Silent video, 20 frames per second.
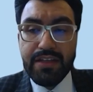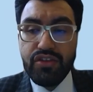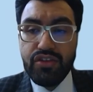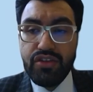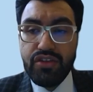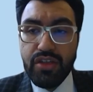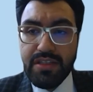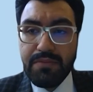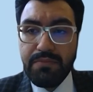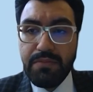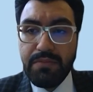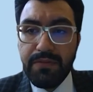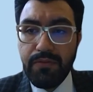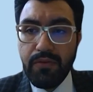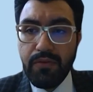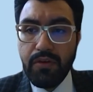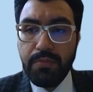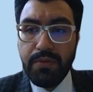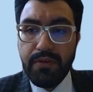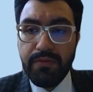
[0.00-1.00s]
just
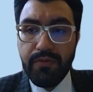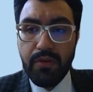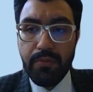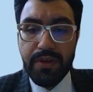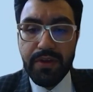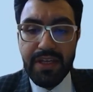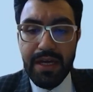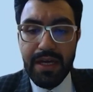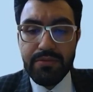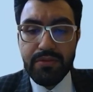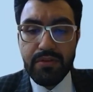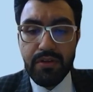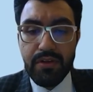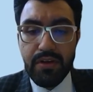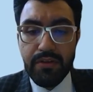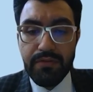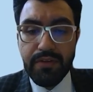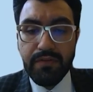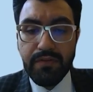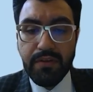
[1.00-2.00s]
before performing
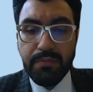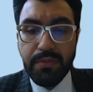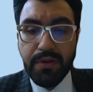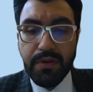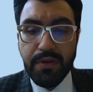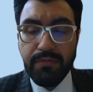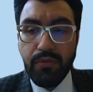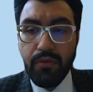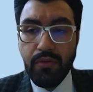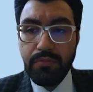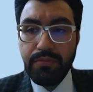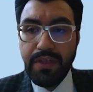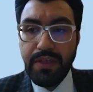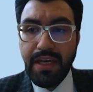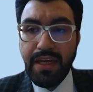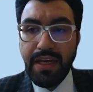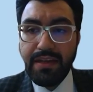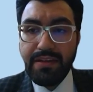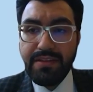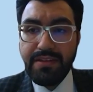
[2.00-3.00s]
capsulorrhaphy, we performed
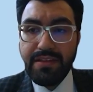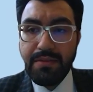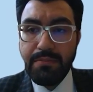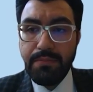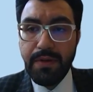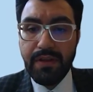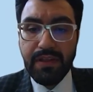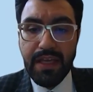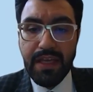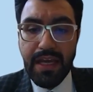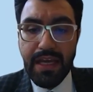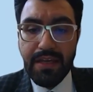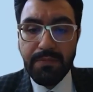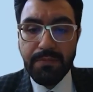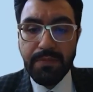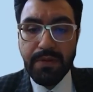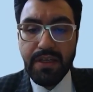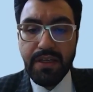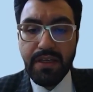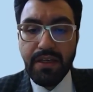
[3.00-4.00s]
a simple
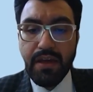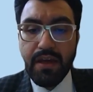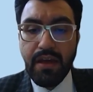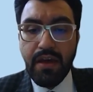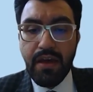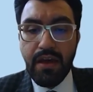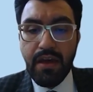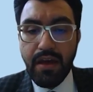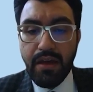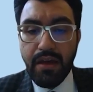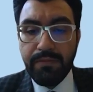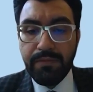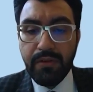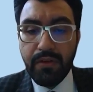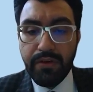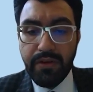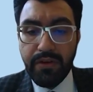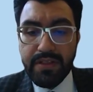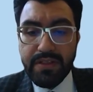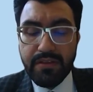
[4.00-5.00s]
AP
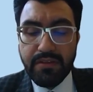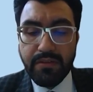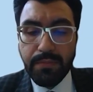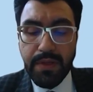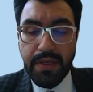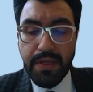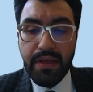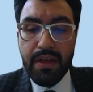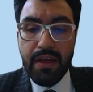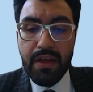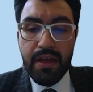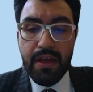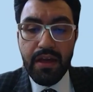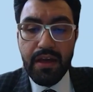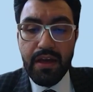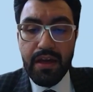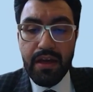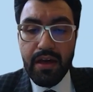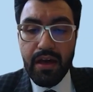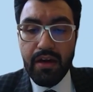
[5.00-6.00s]
fluoroscopy
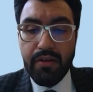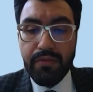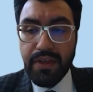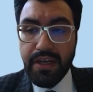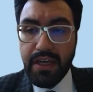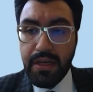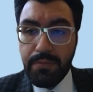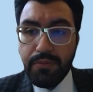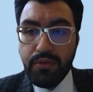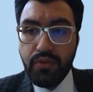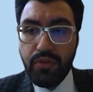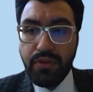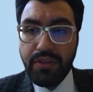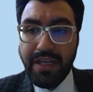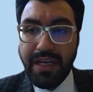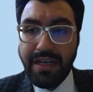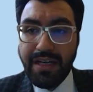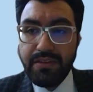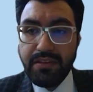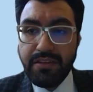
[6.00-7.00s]
of the hip joint
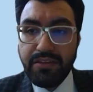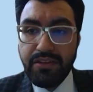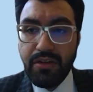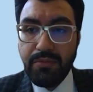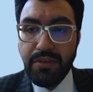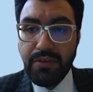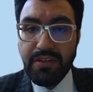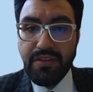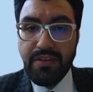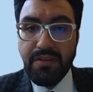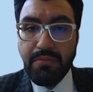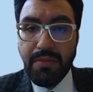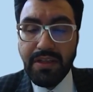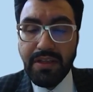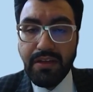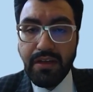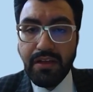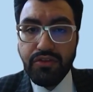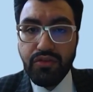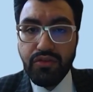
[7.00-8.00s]
and determined the
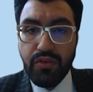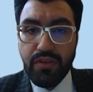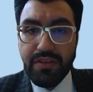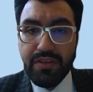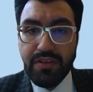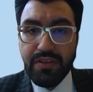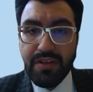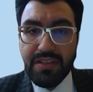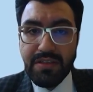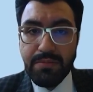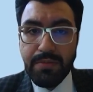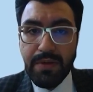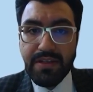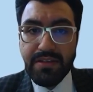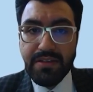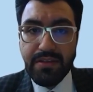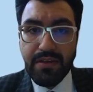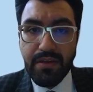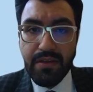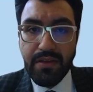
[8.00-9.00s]
medial joint
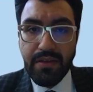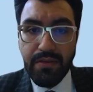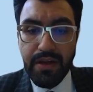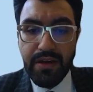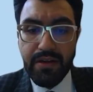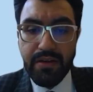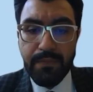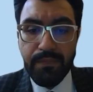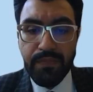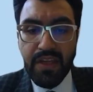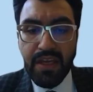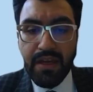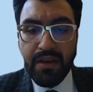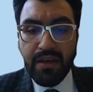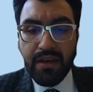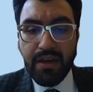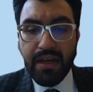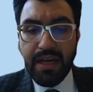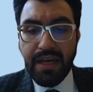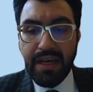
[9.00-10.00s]
space there.
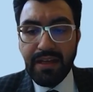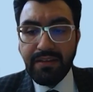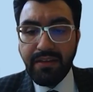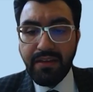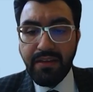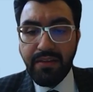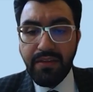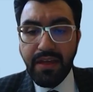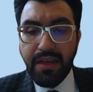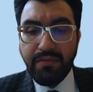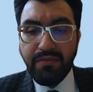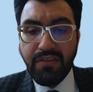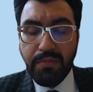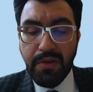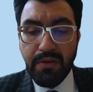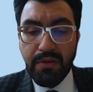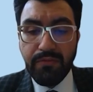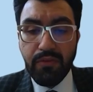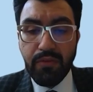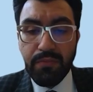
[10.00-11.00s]
And then we
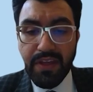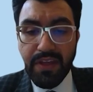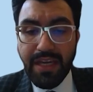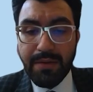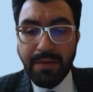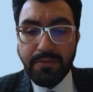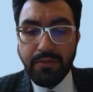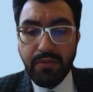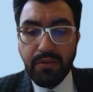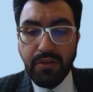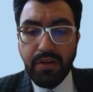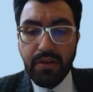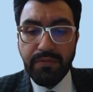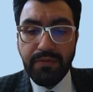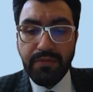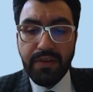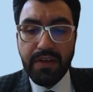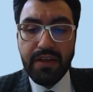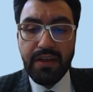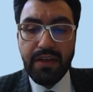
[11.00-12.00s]
performed the
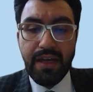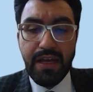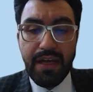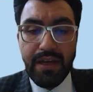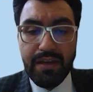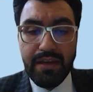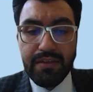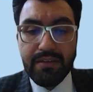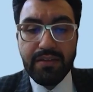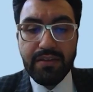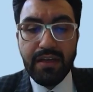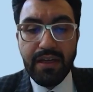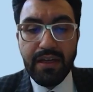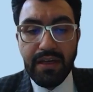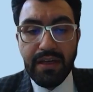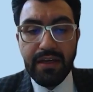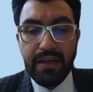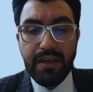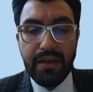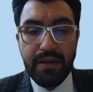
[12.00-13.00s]
capsulorrhaphy and
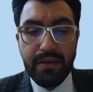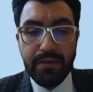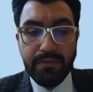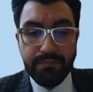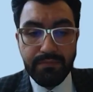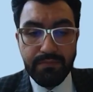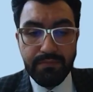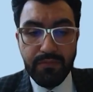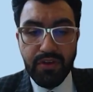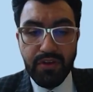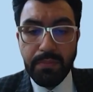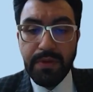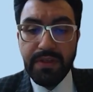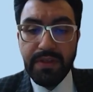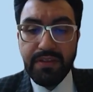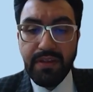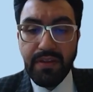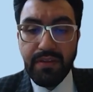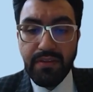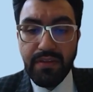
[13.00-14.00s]

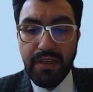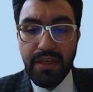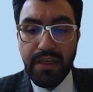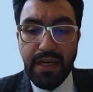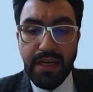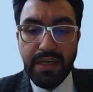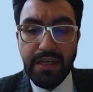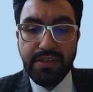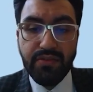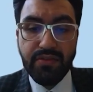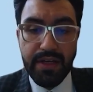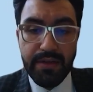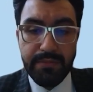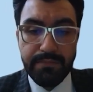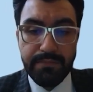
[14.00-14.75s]
repeated the X-ray.